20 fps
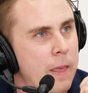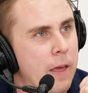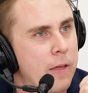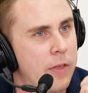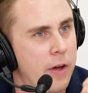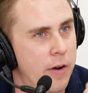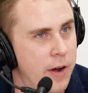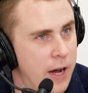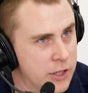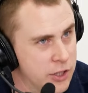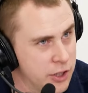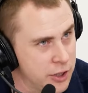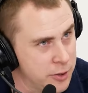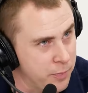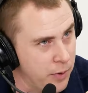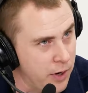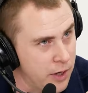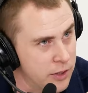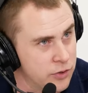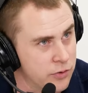They're actually
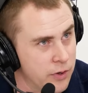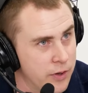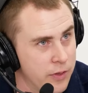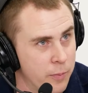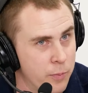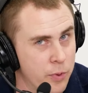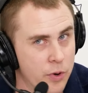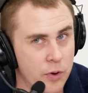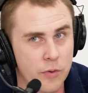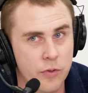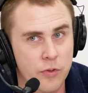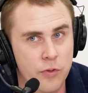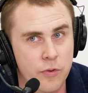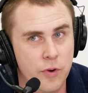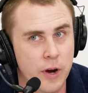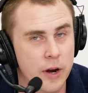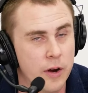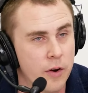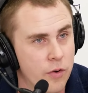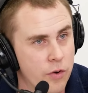sponsoring the booth
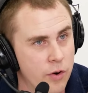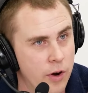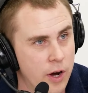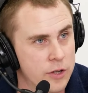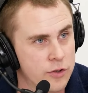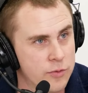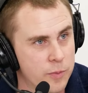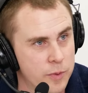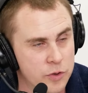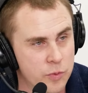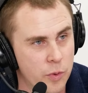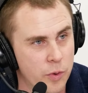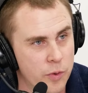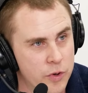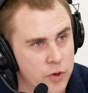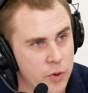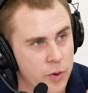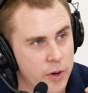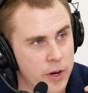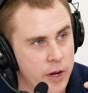right across from us where
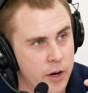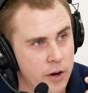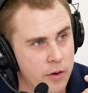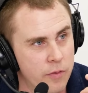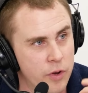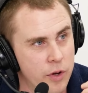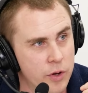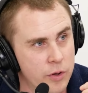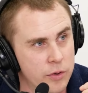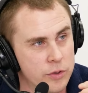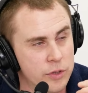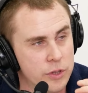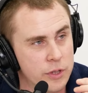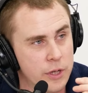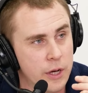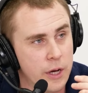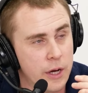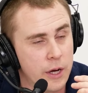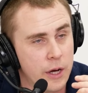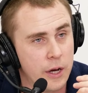we're doing interviews.
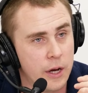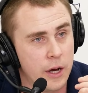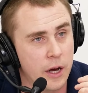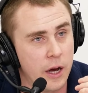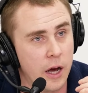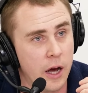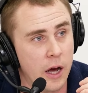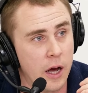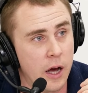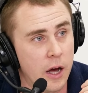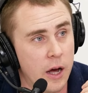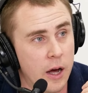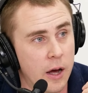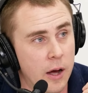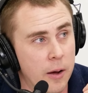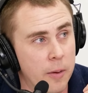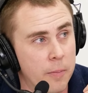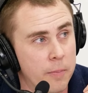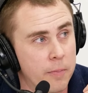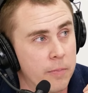
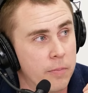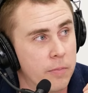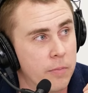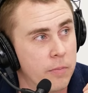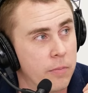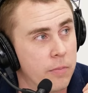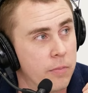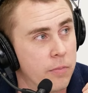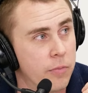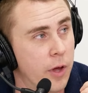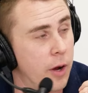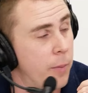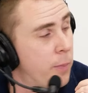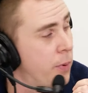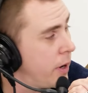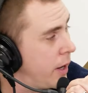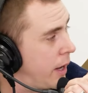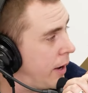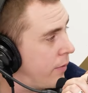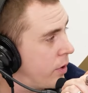They're
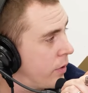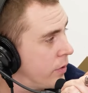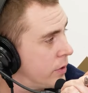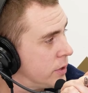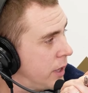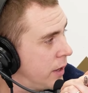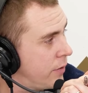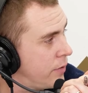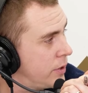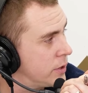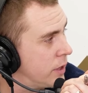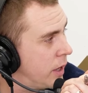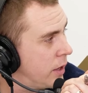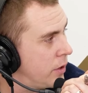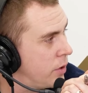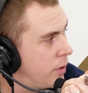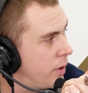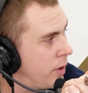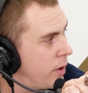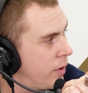pretty heavy on the safety
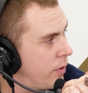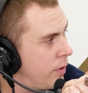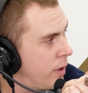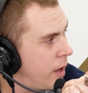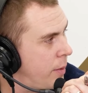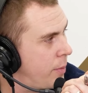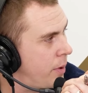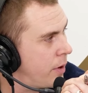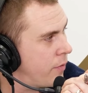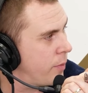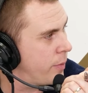side. Do you know anybody